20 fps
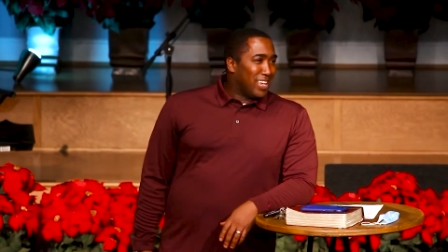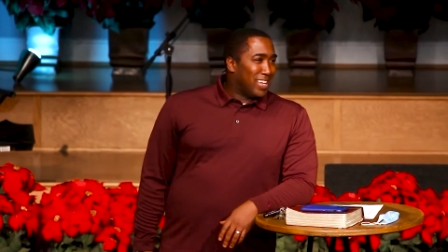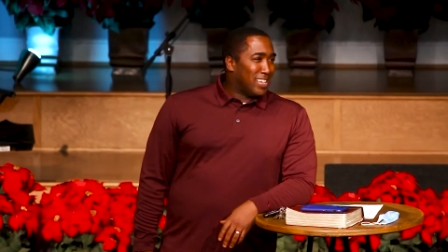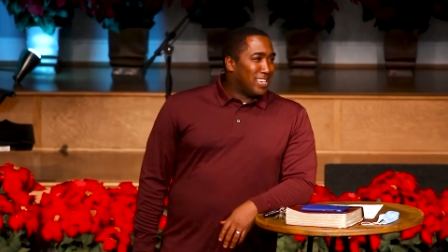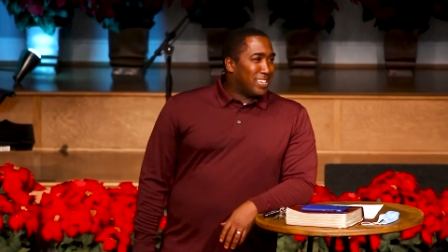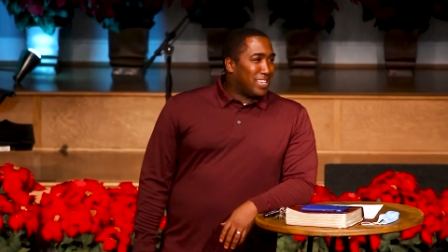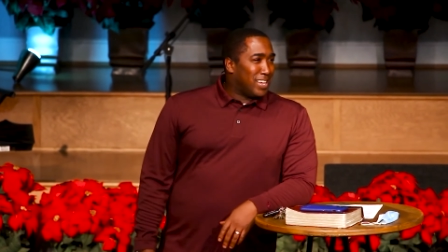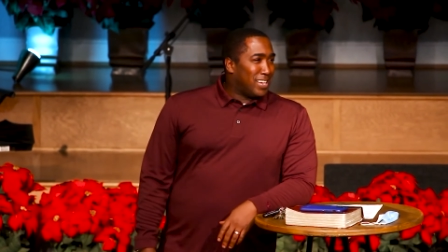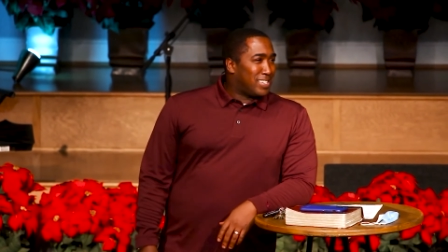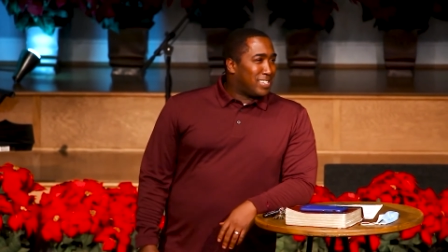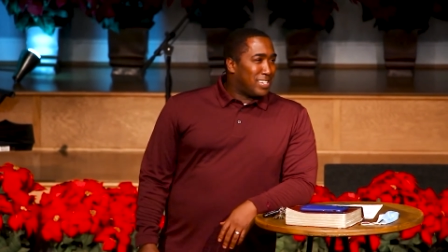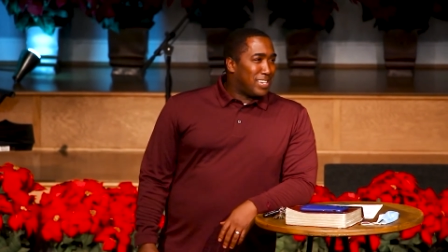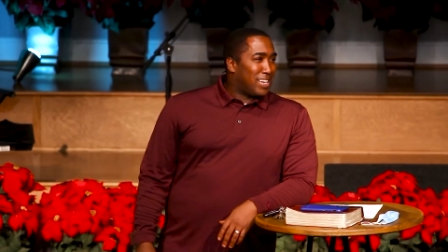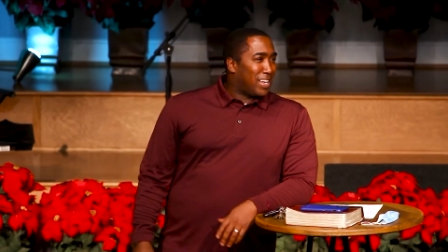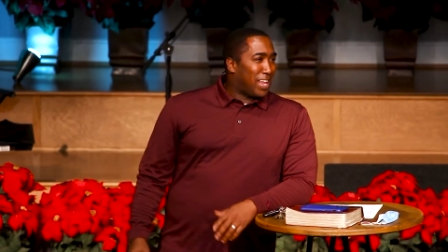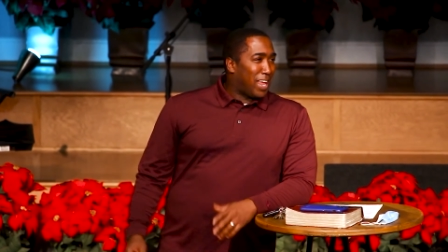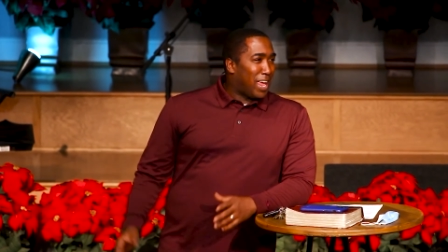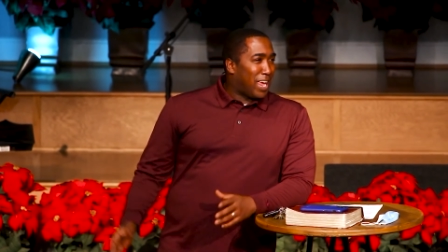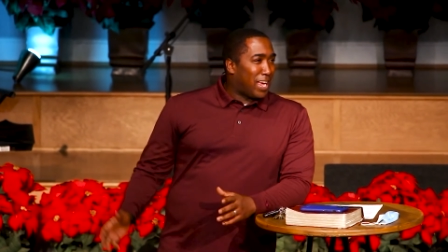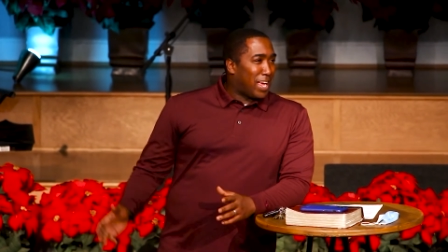in
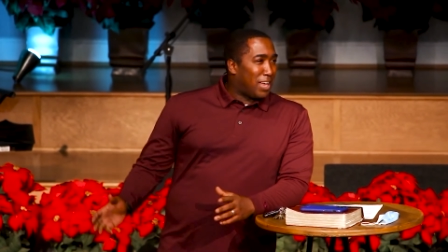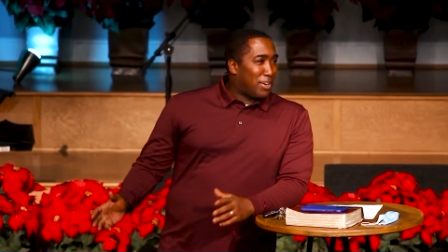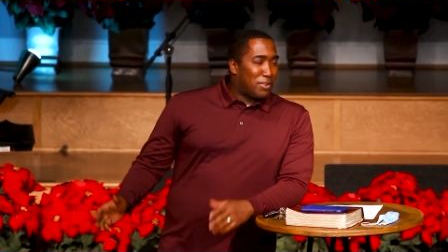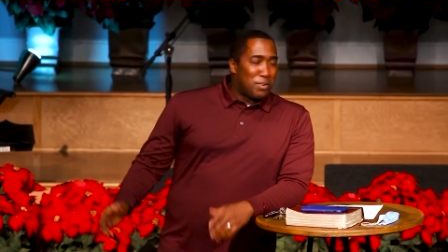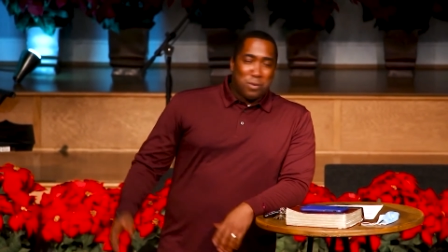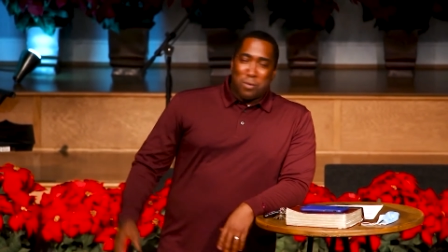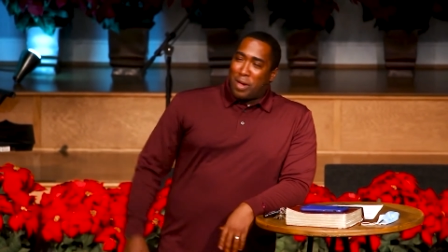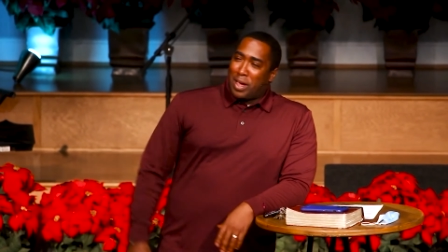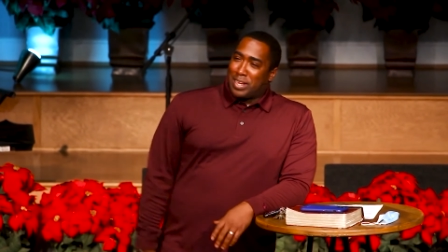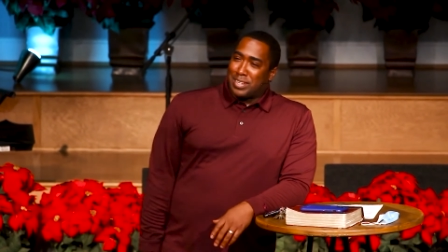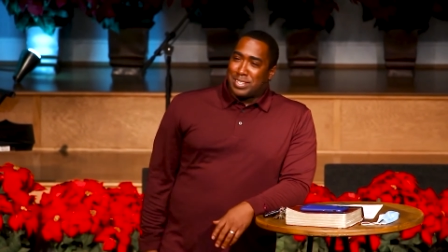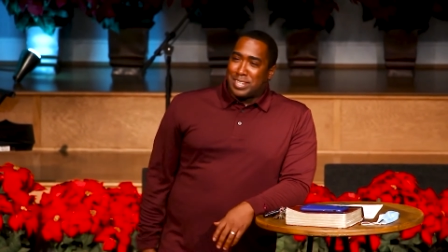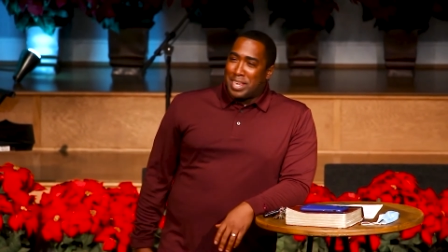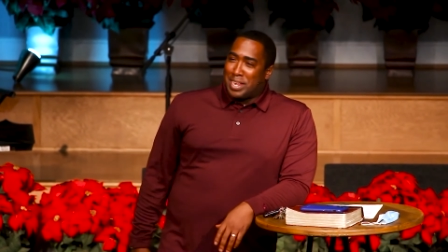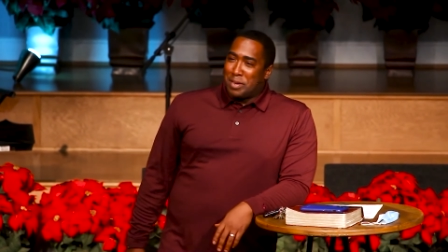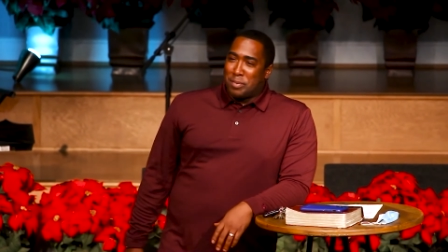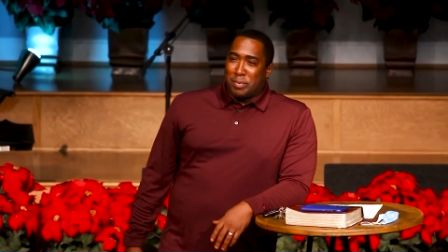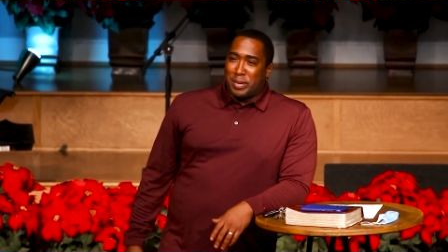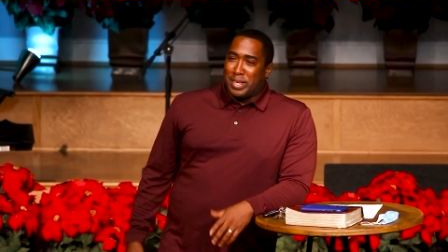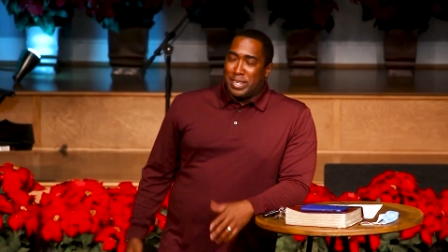Destin and hang out on a white
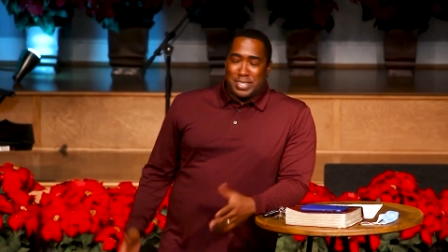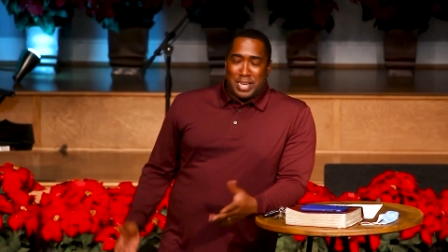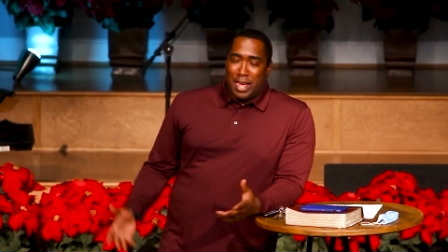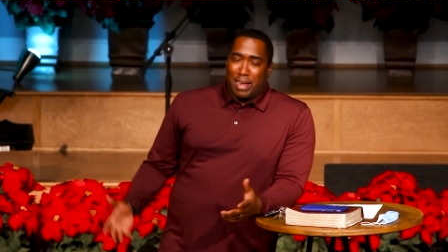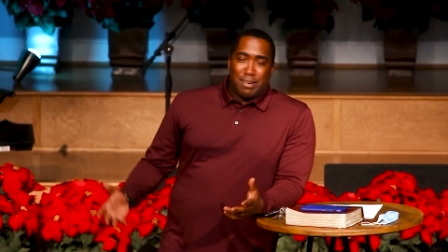sandy beach.